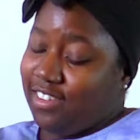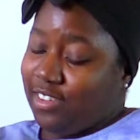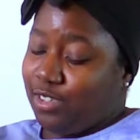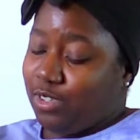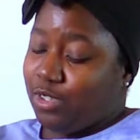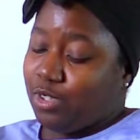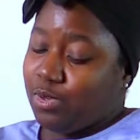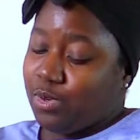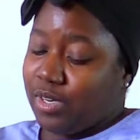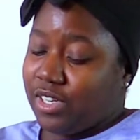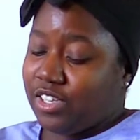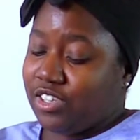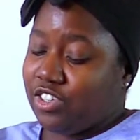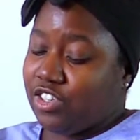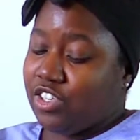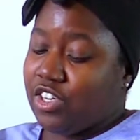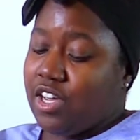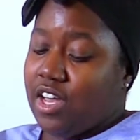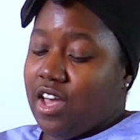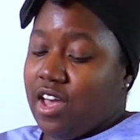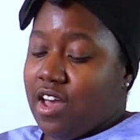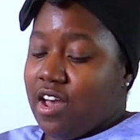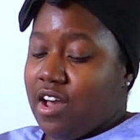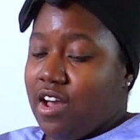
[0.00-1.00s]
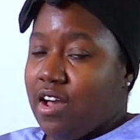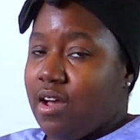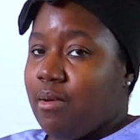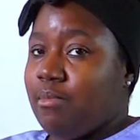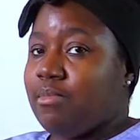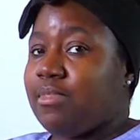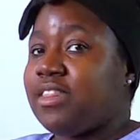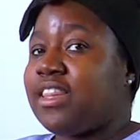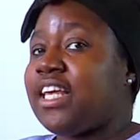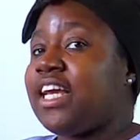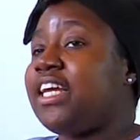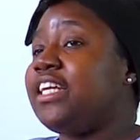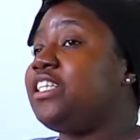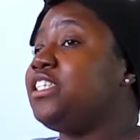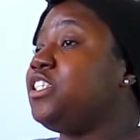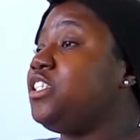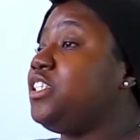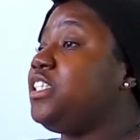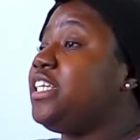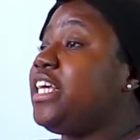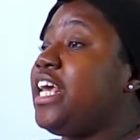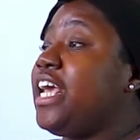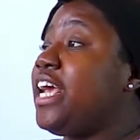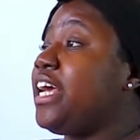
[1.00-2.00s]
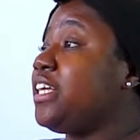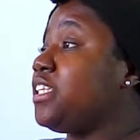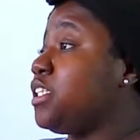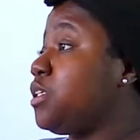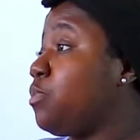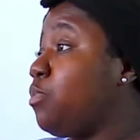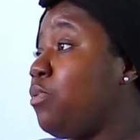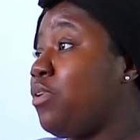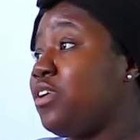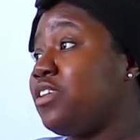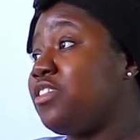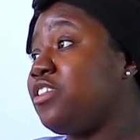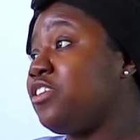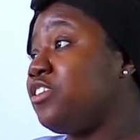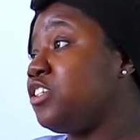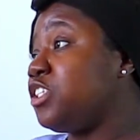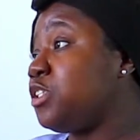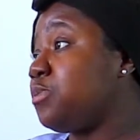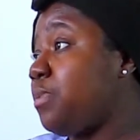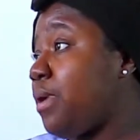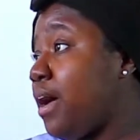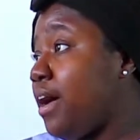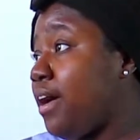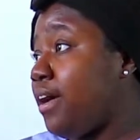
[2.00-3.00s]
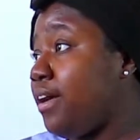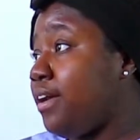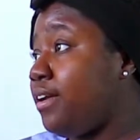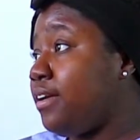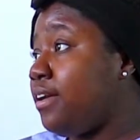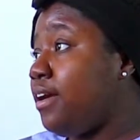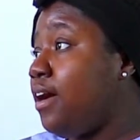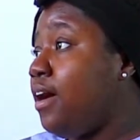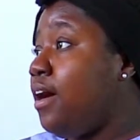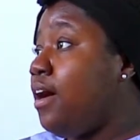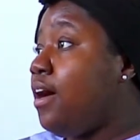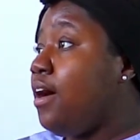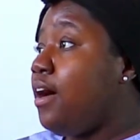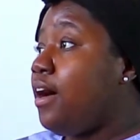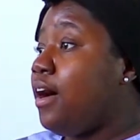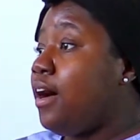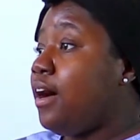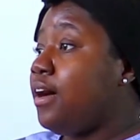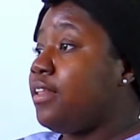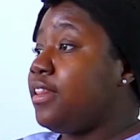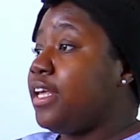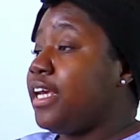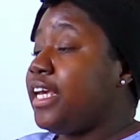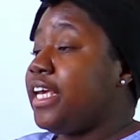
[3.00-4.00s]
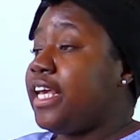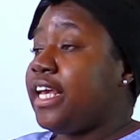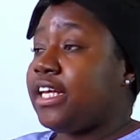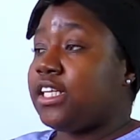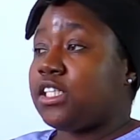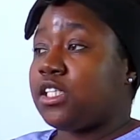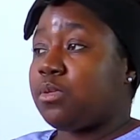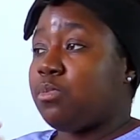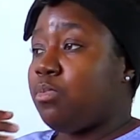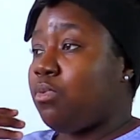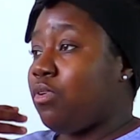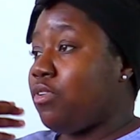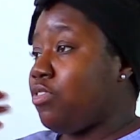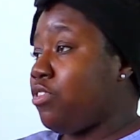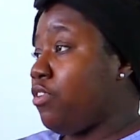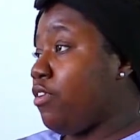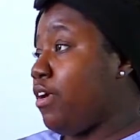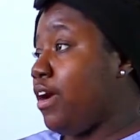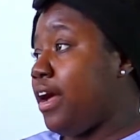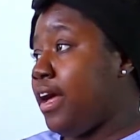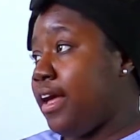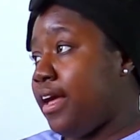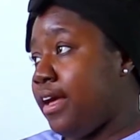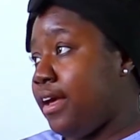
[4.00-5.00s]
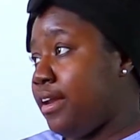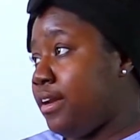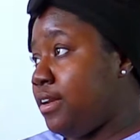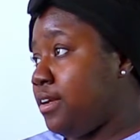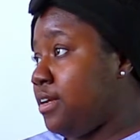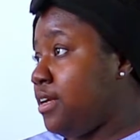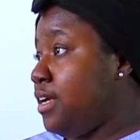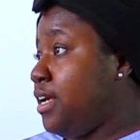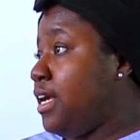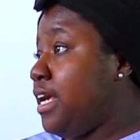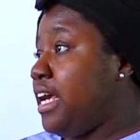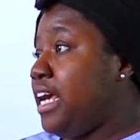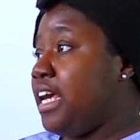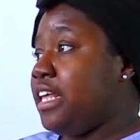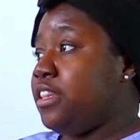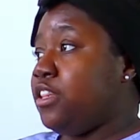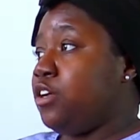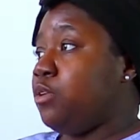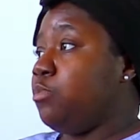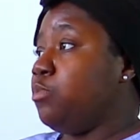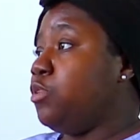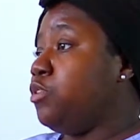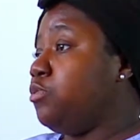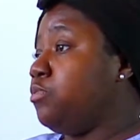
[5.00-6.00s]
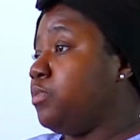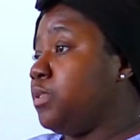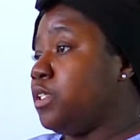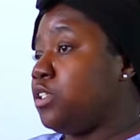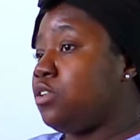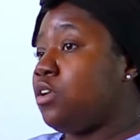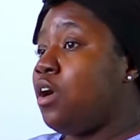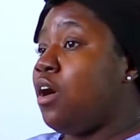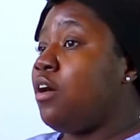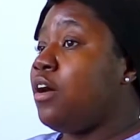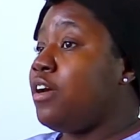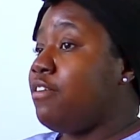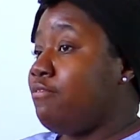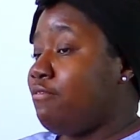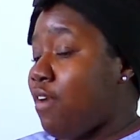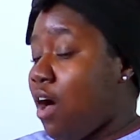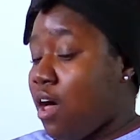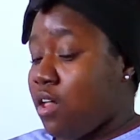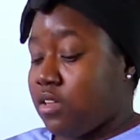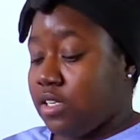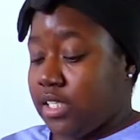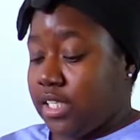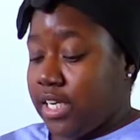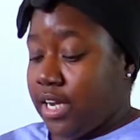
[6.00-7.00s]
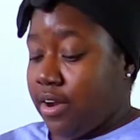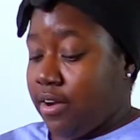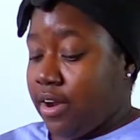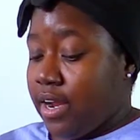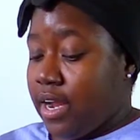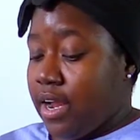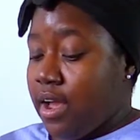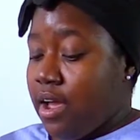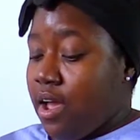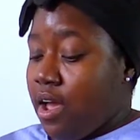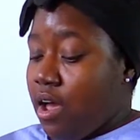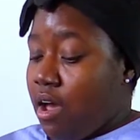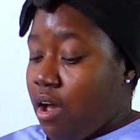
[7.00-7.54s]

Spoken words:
little squish, they can't support their spine. They can't support their head, and their movements are all involuntary.